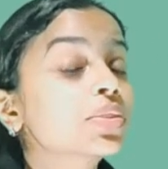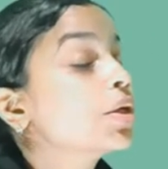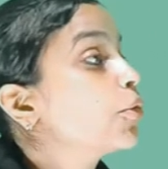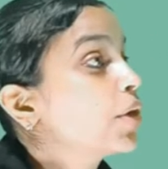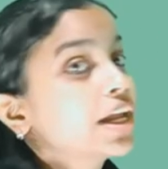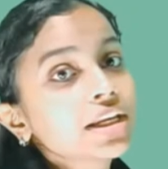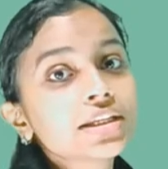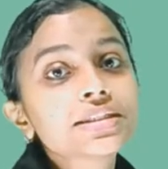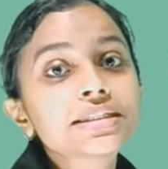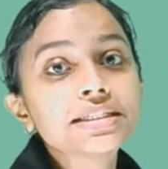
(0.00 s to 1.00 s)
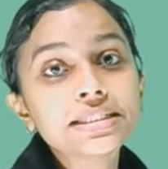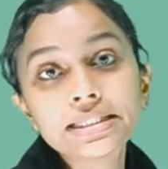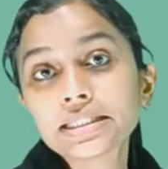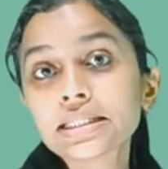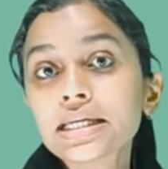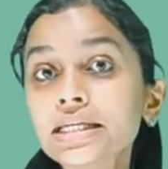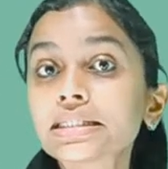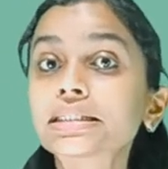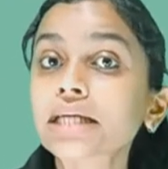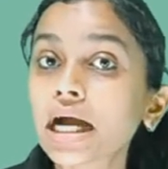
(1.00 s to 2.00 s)
The rainy season
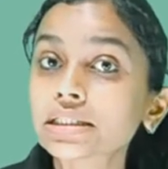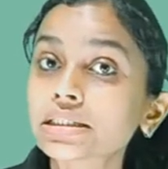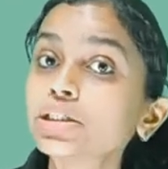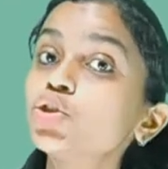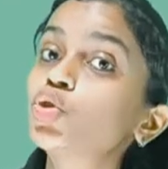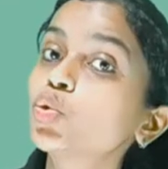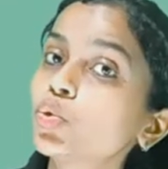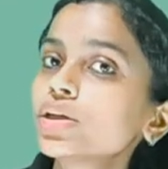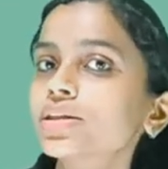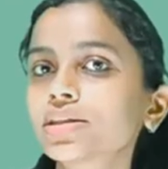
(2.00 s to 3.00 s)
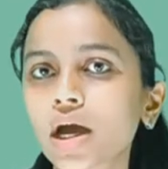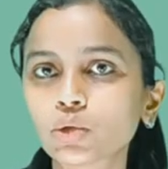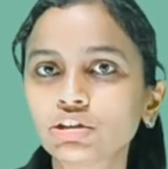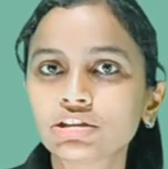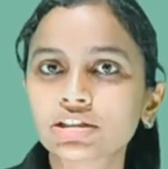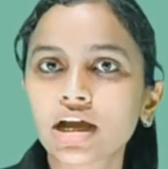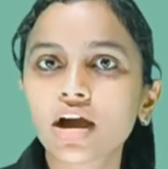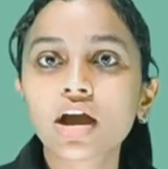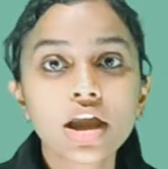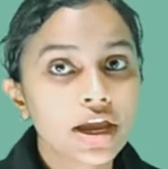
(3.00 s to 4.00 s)
starts in June in South
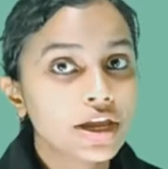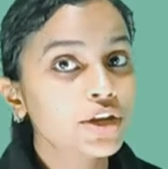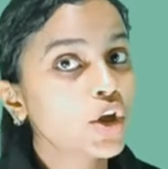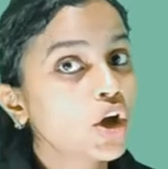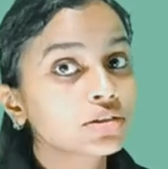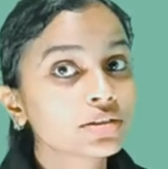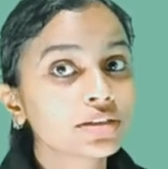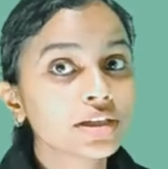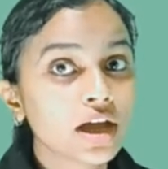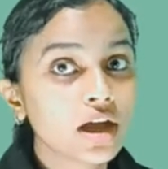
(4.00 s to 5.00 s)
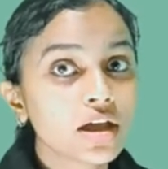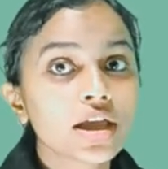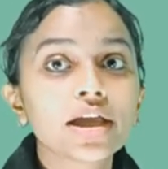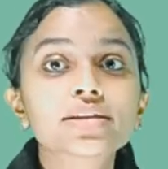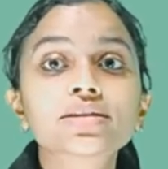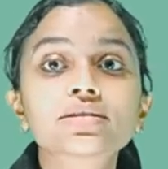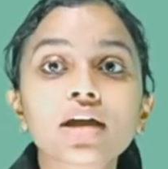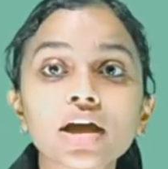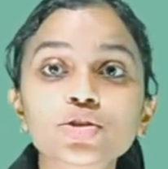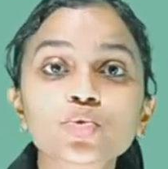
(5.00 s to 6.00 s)
India. In North India, it
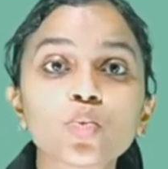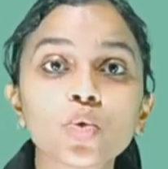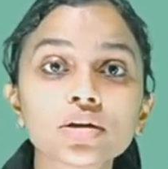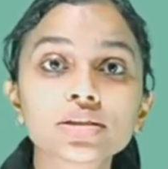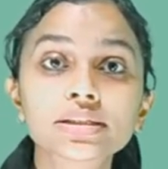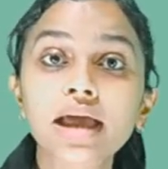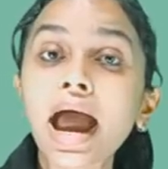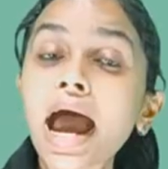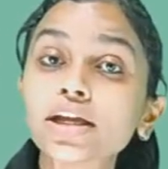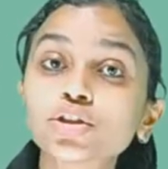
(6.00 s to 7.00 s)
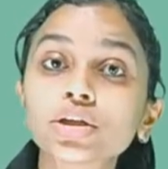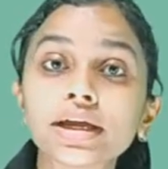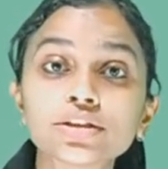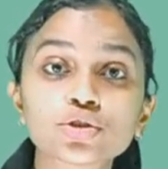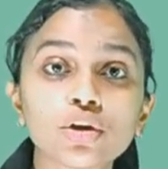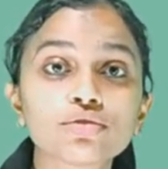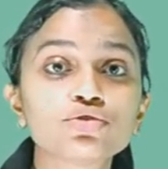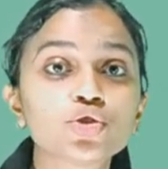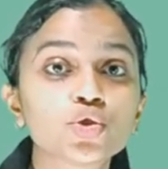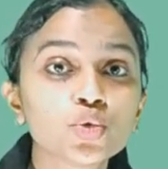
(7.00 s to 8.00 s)
starts towards the end, end
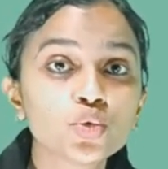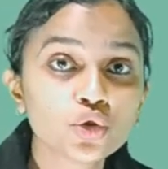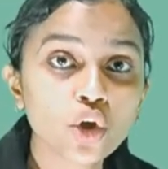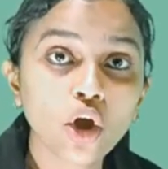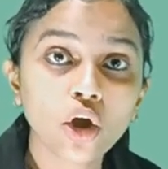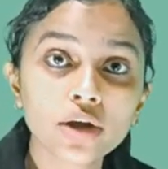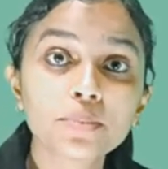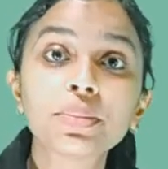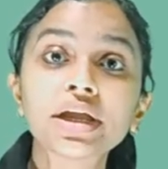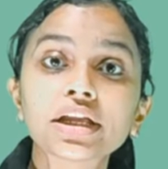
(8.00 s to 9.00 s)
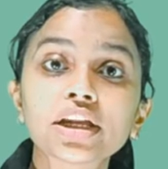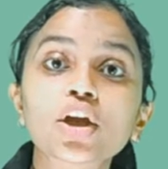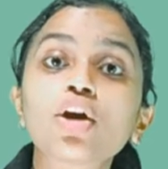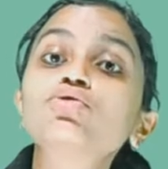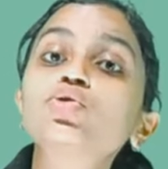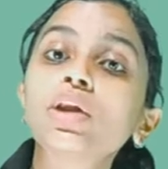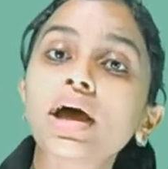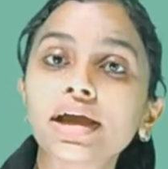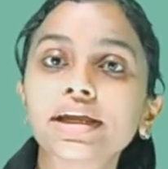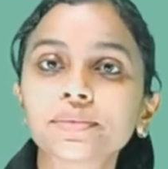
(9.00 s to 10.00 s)
of June or beginning of
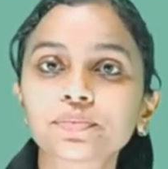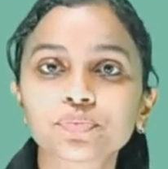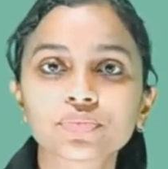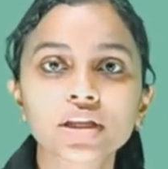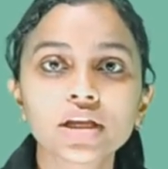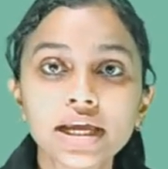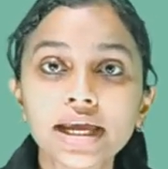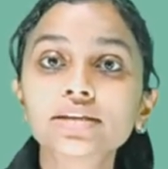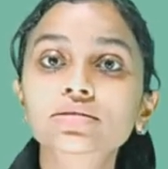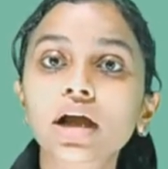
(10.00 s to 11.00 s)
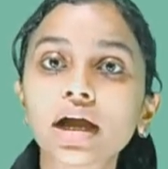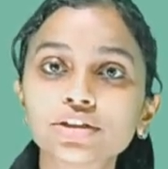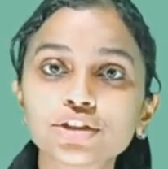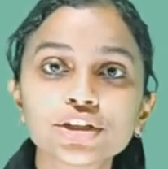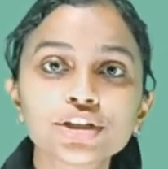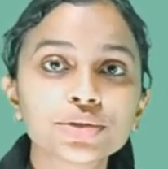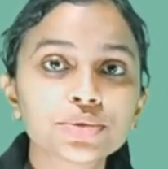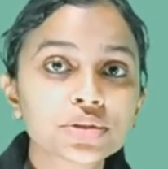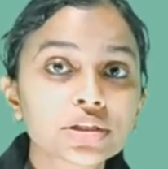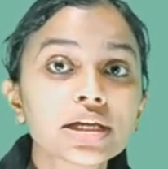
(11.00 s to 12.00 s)
July. It
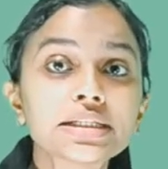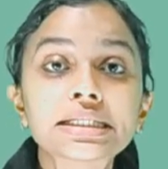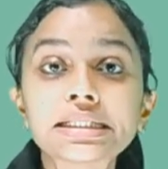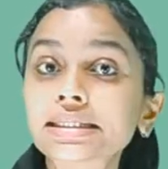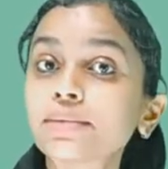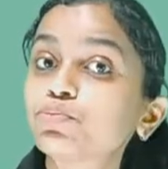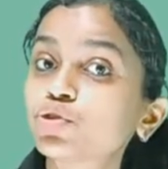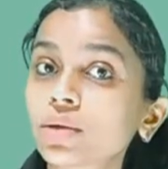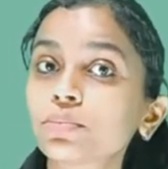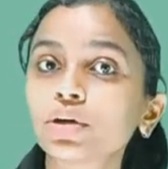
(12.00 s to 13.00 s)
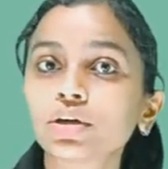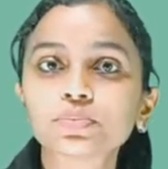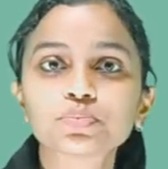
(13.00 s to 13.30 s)
continues till September.